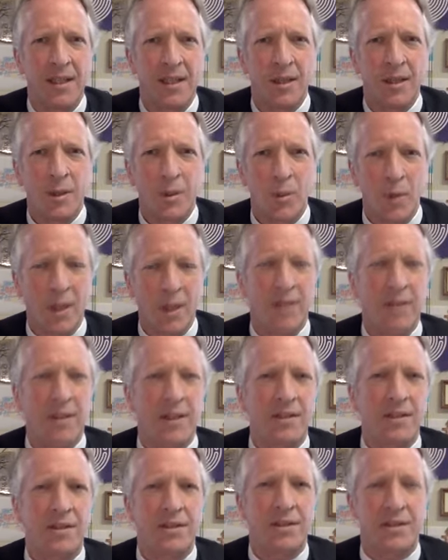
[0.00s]
your
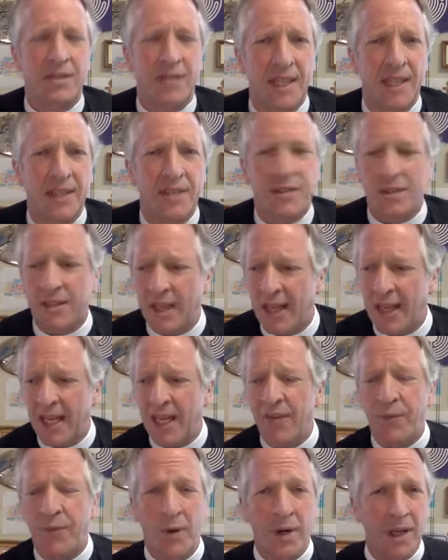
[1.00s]
willingness to stay safe.
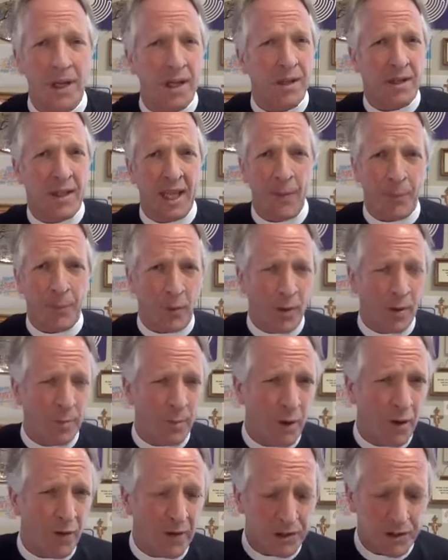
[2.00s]
We're going to keep on
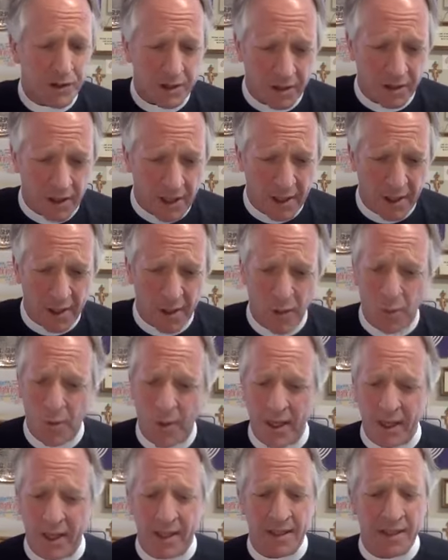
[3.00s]
moving slow. We're
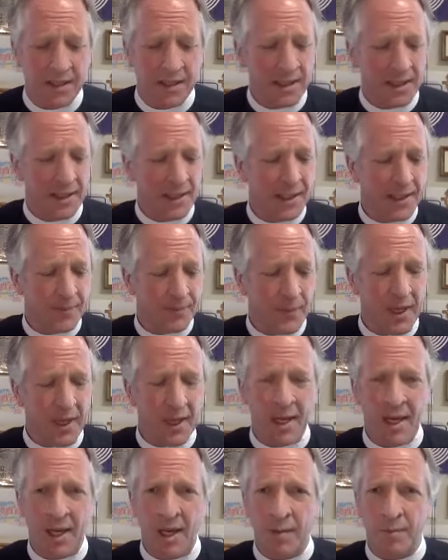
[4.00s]
going to
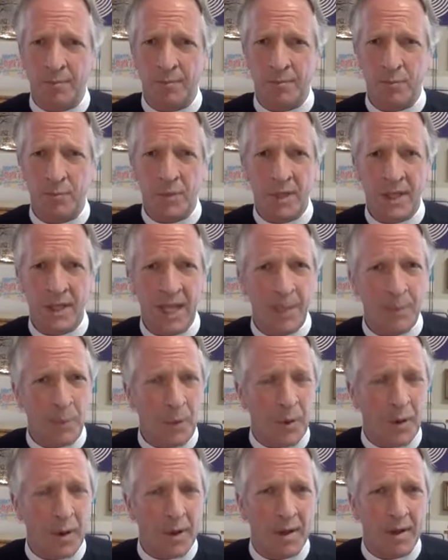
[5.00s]
um, keep
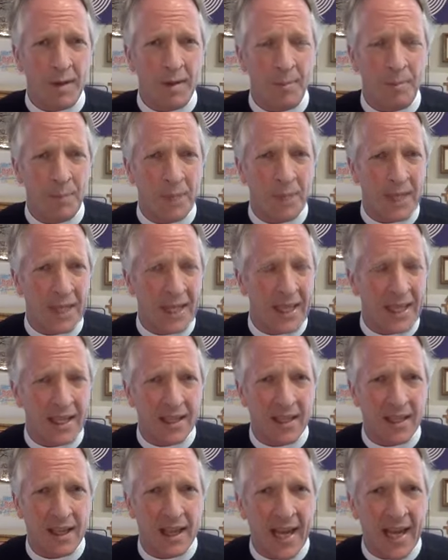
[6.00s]
on
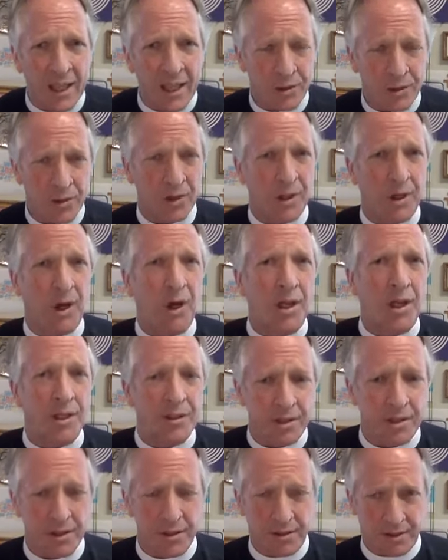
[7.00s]
being extra
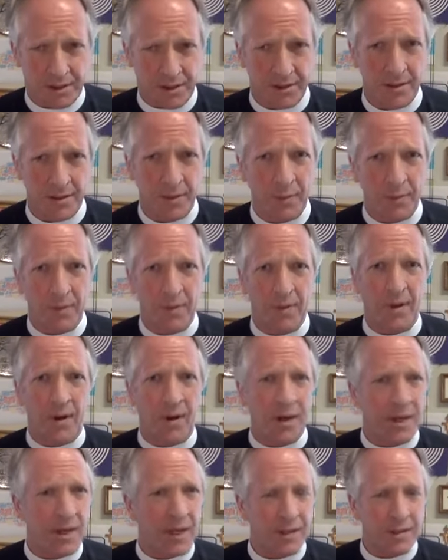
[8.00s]
cautious.
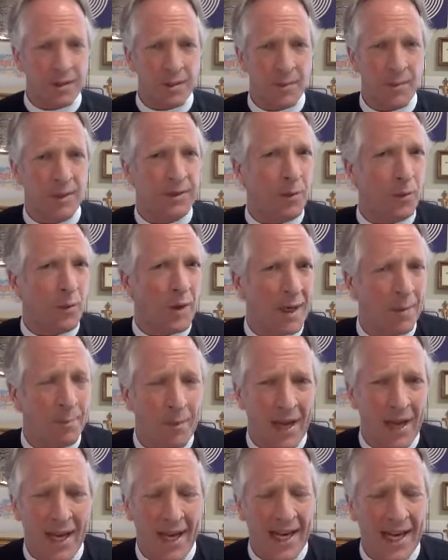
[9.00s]
Our custom is to wear a
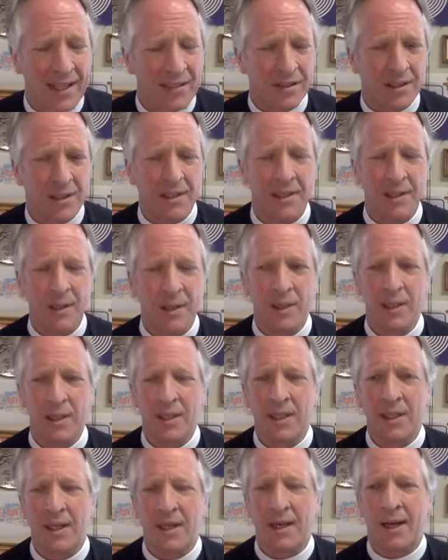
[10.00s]
mask.
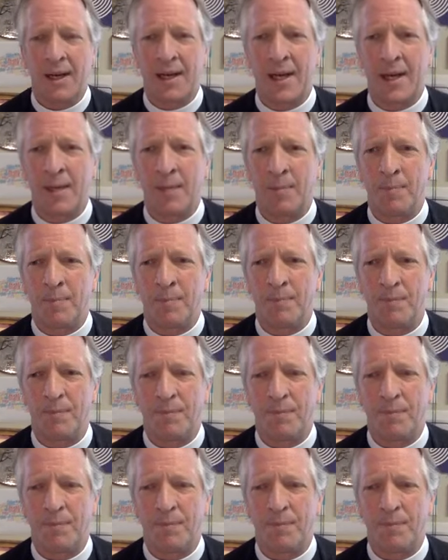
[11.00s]
Um,